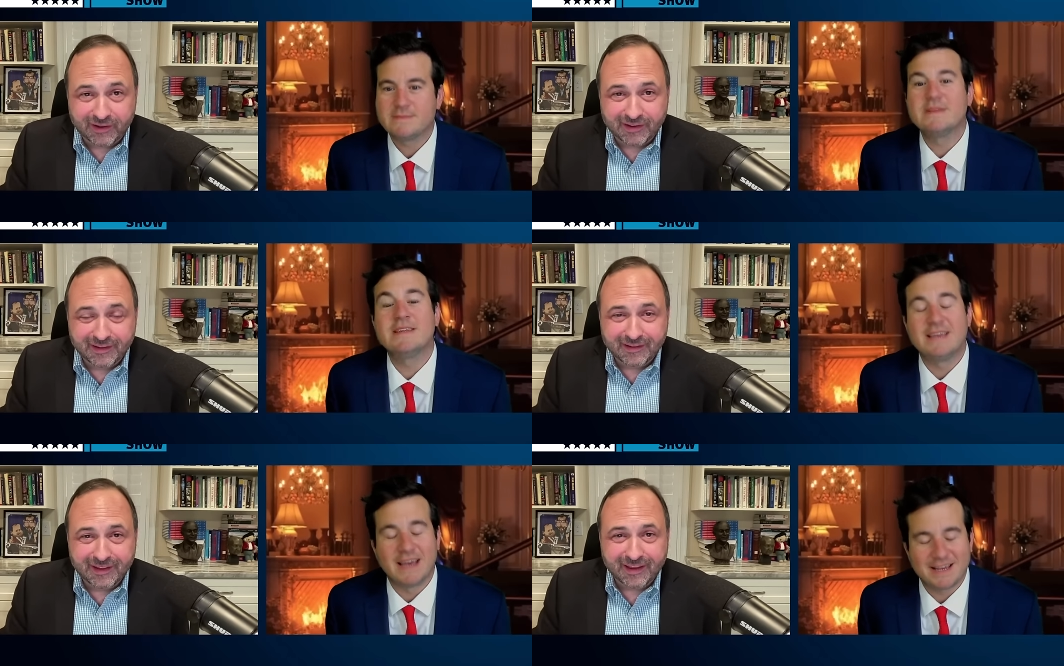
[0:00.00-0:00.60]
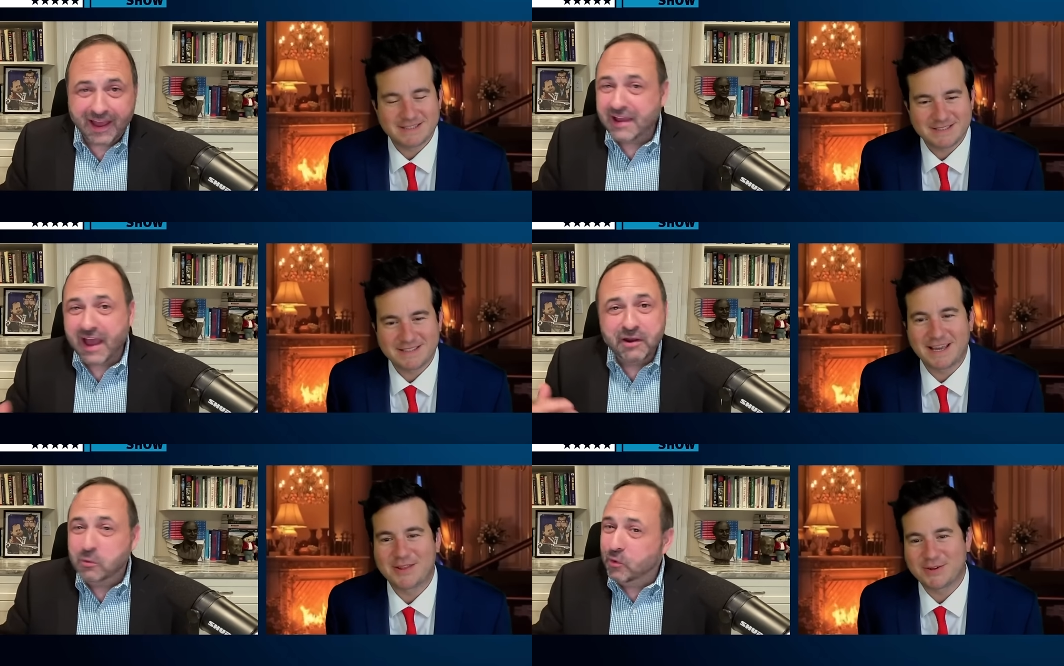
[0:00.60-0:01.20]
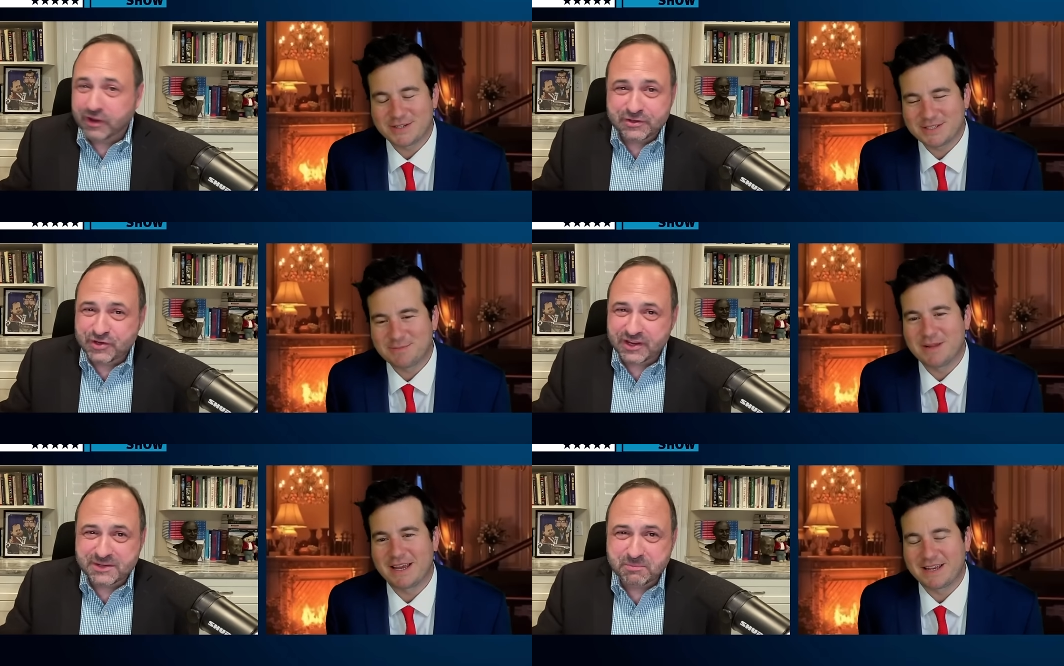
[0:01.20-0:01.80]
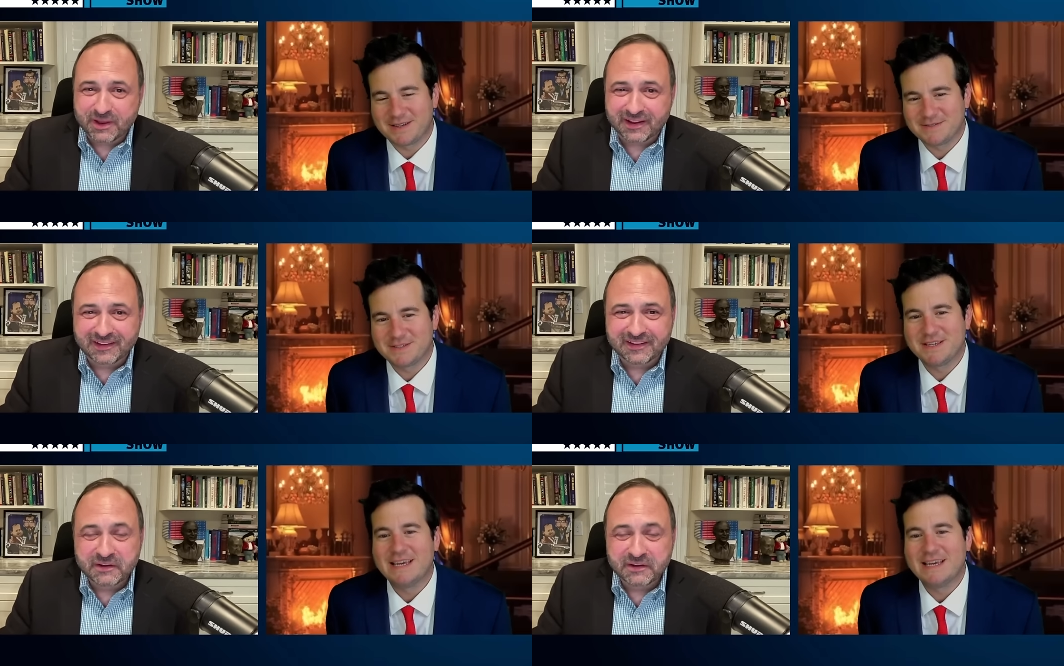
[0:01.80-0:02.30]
Speaker 1: Yes, I, yeah, I don't work at J.C. Penney.